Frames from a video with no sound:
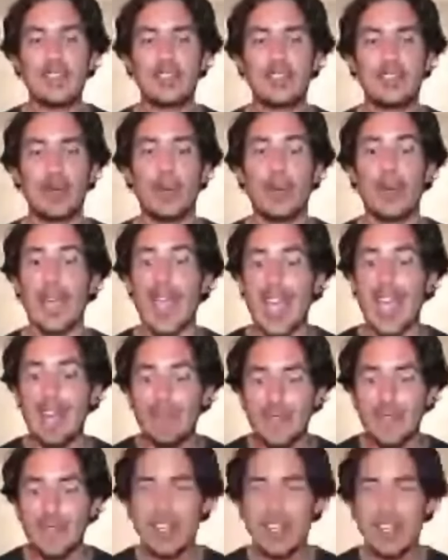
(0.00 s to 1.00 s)
So
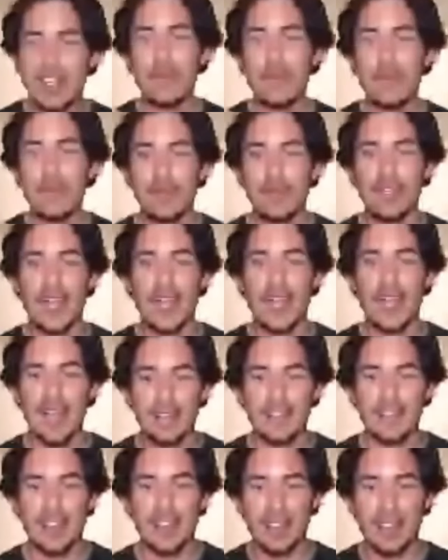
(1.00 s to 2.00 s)
every day we will
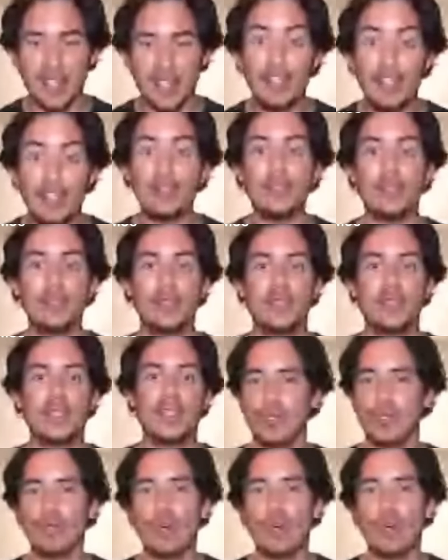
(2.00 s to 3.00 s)
have something new.
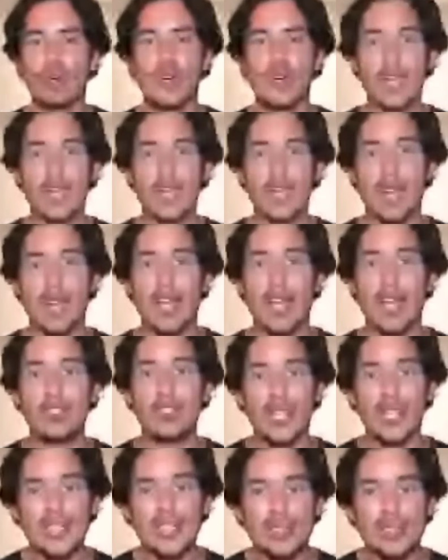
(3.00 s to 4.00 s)
Don't worry,
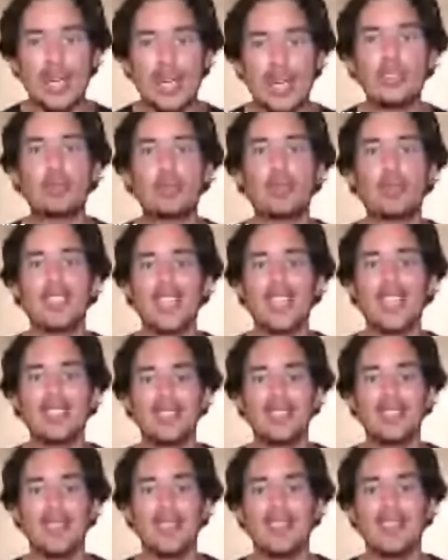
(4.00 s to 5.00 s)
and just try to
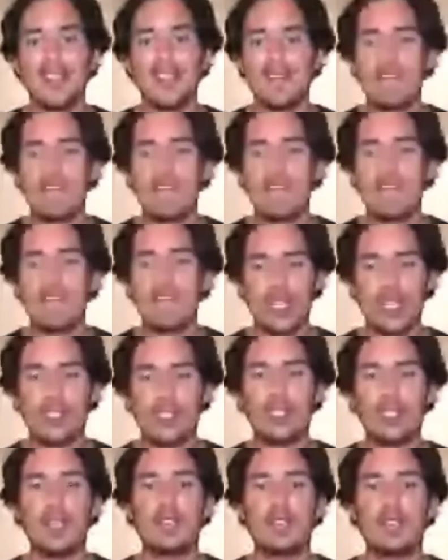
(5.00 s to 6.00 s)
process the
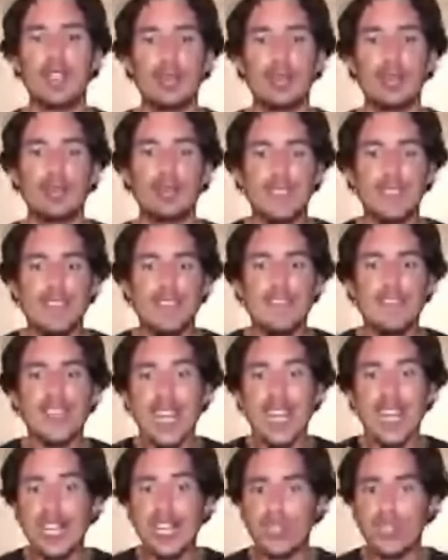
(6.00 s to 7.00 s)
information that you are
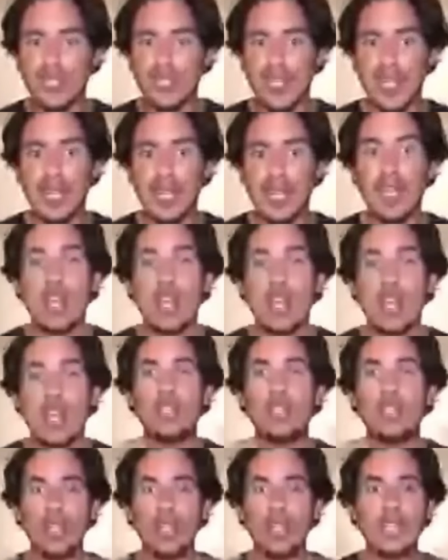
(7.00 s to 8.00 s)
receiving each day.
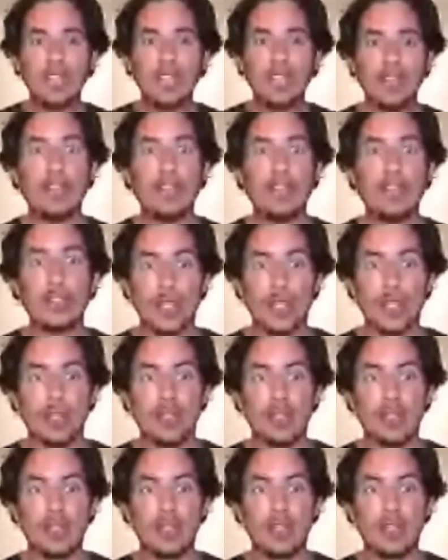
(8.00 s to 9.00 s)
Don't live in the
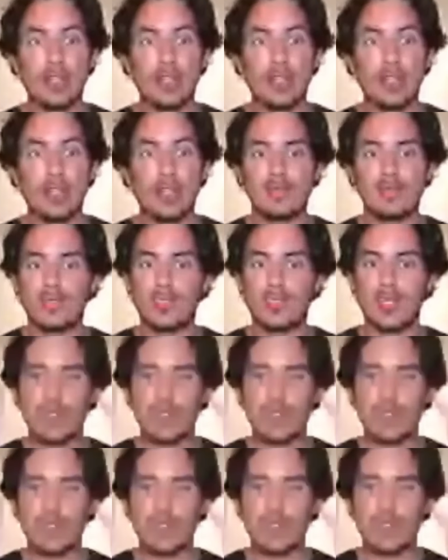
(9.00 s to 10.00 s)
future,
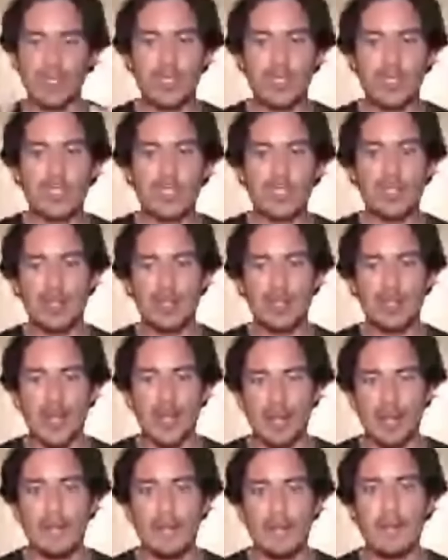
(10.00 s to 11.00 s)
just each
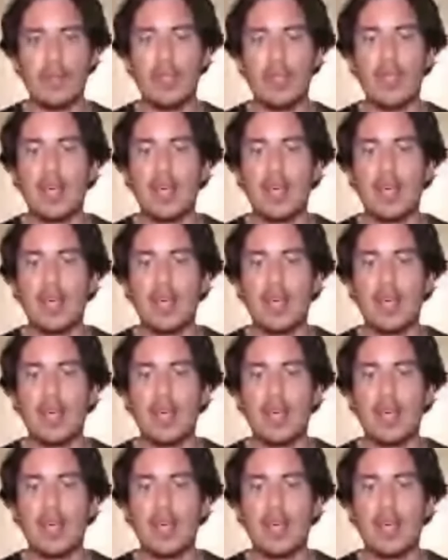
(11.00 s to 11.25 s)
day.